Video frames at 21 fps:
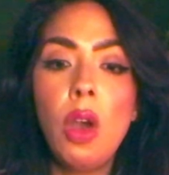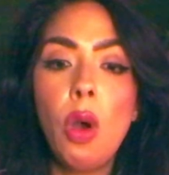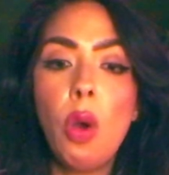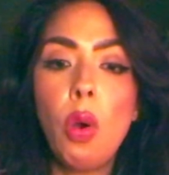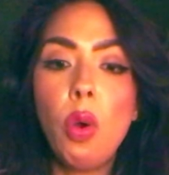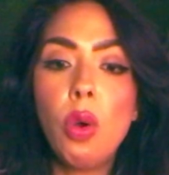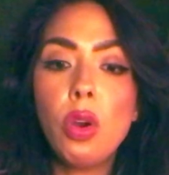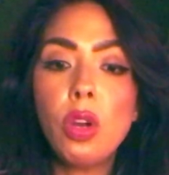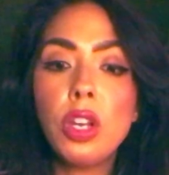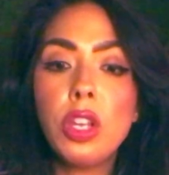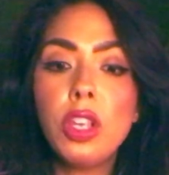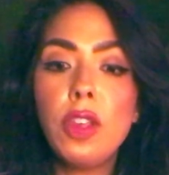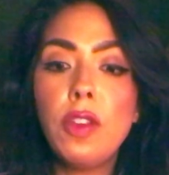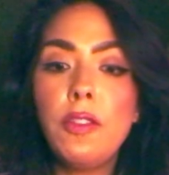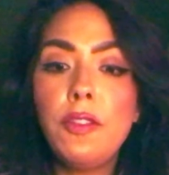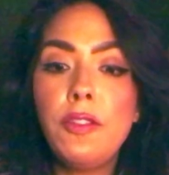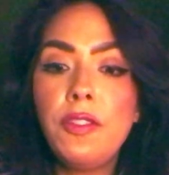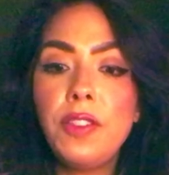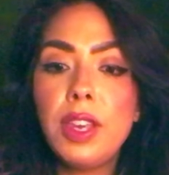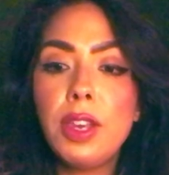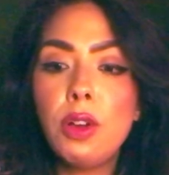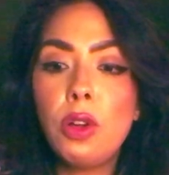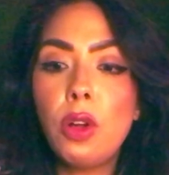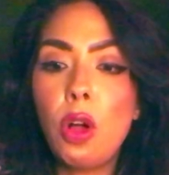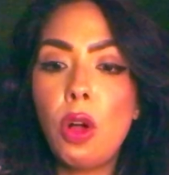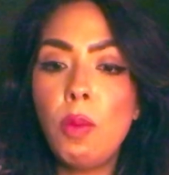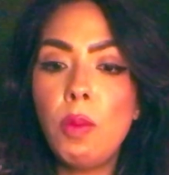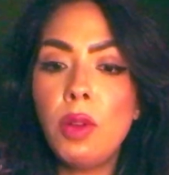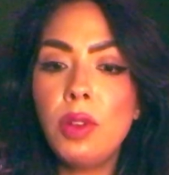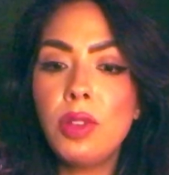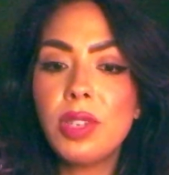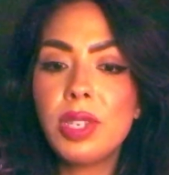or you feel
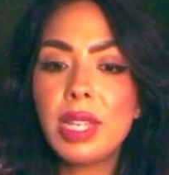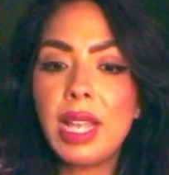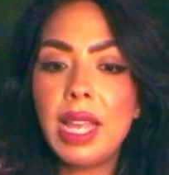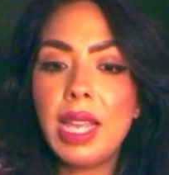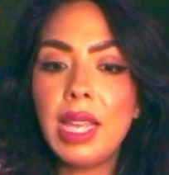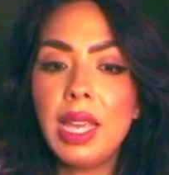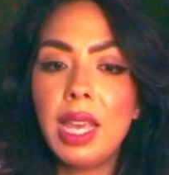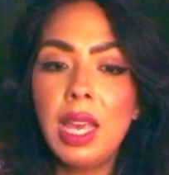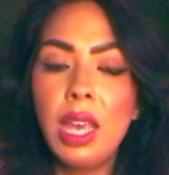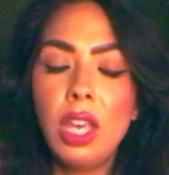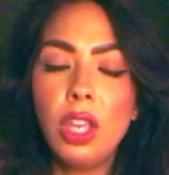almost like